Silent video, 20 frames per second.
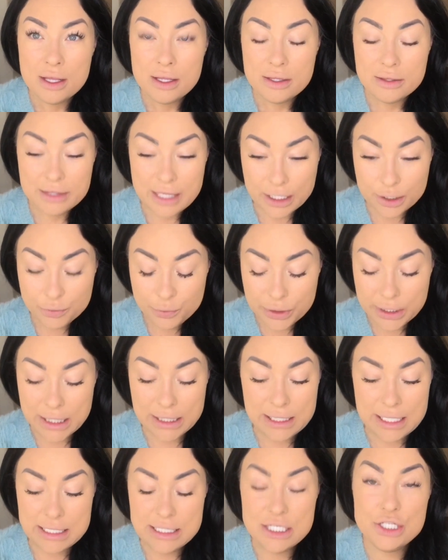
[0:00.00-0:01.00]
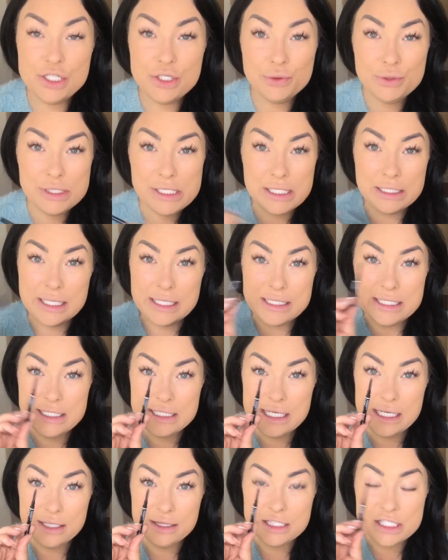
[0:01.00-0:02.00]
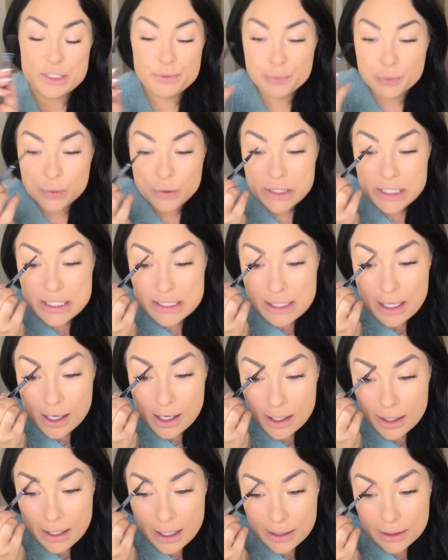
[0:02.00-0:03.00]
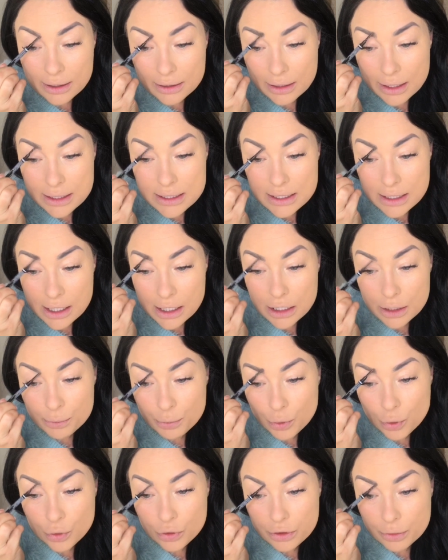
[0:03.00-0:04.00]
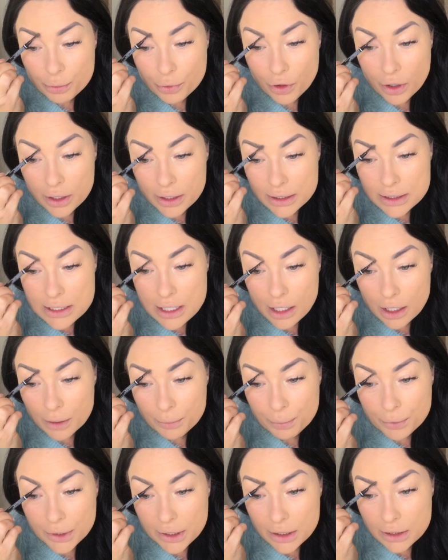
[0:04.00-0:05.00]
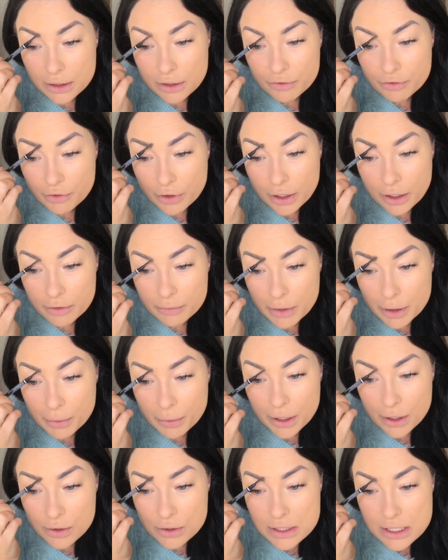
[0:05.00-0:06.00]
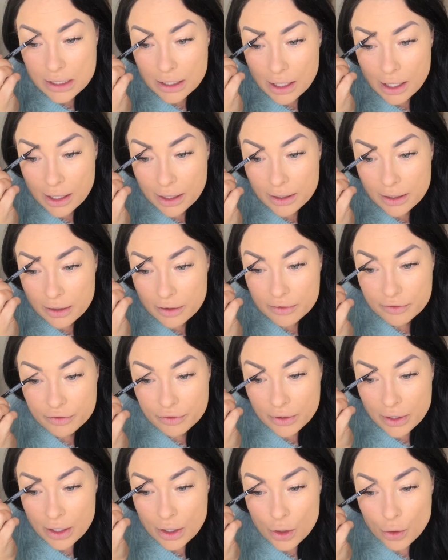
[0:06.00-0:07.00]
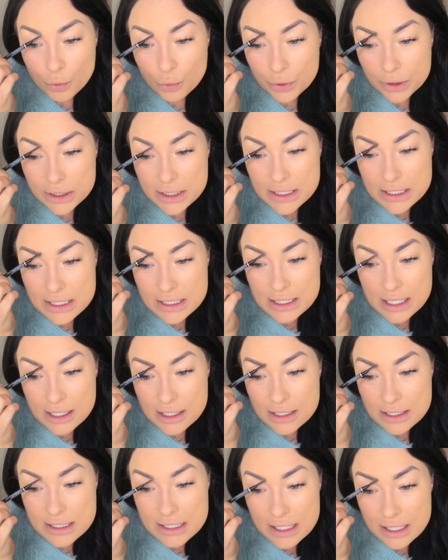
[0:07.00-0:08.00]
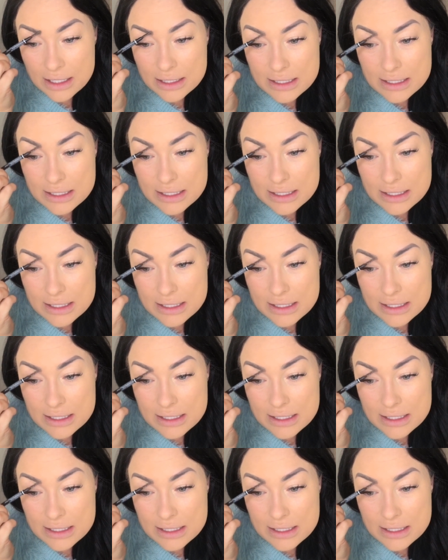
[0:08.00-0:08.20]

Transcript: Then what I like to do is I like to take the spoolie side and I like to kind of pull the product up in the front of my brows, and kind of what this does is